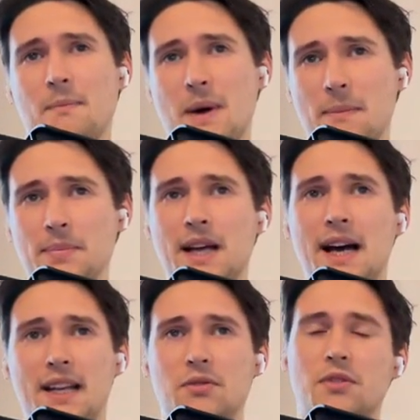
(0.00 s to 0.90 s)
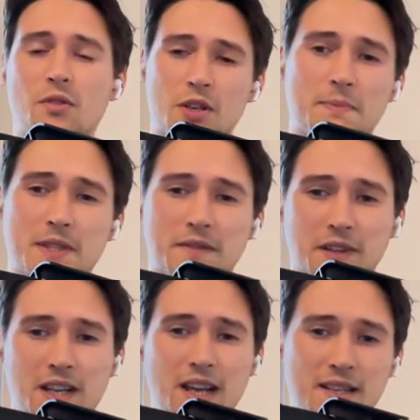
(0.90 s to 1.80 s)
apply to your
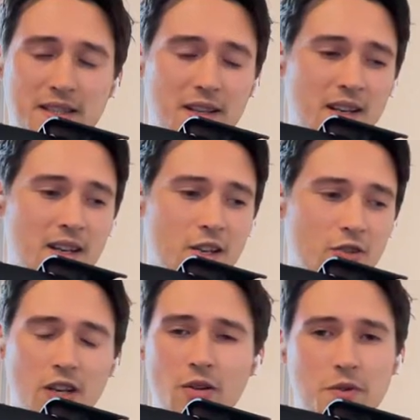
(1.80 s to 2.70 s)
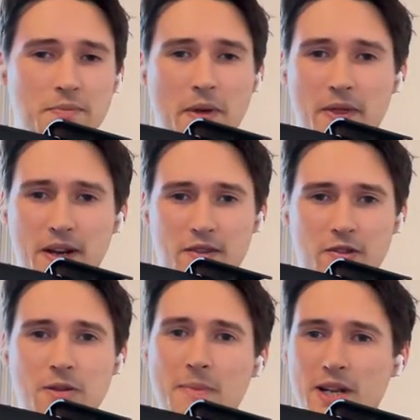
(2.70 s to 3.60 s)
specific case. You can go spend like
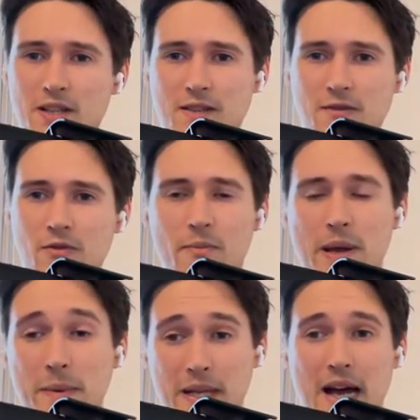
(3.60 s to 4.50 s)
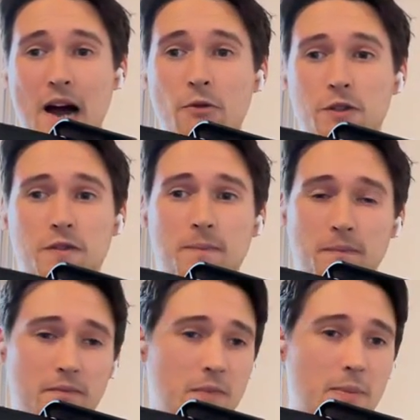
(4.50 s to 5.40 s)
30 minutes or maybe an hour,
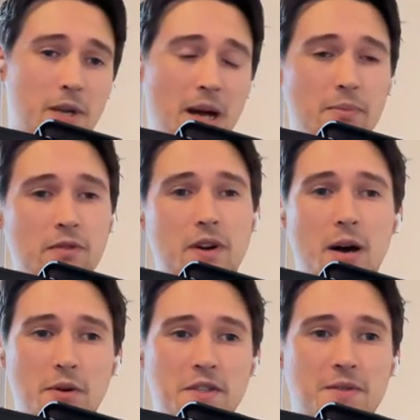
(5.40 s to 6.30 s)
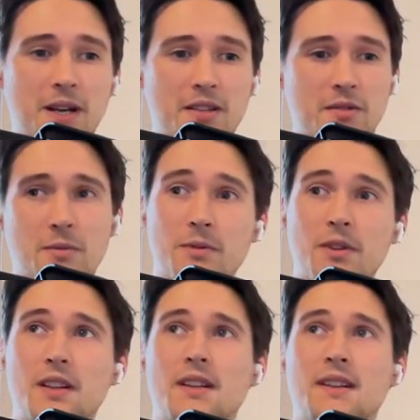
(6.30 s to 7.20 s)
maybe a couple of hours trying to
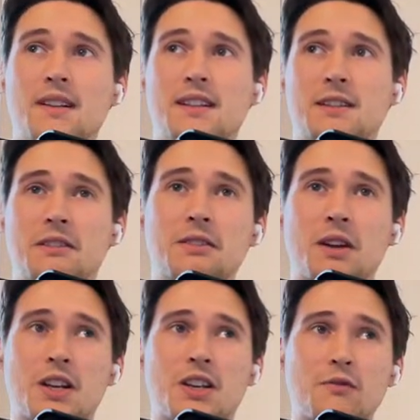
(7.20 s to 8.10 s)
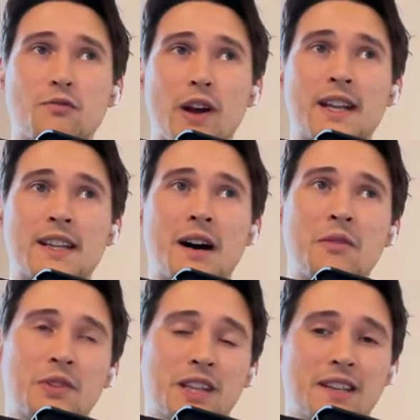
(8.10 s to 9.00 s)
trying to actually write
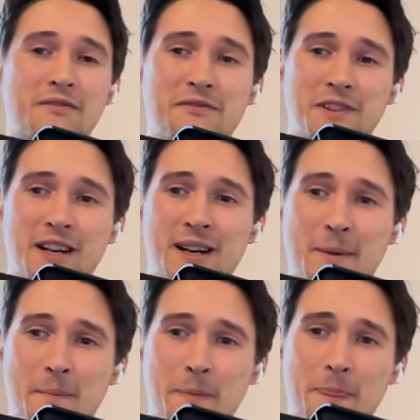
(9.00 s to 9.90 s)
down if um,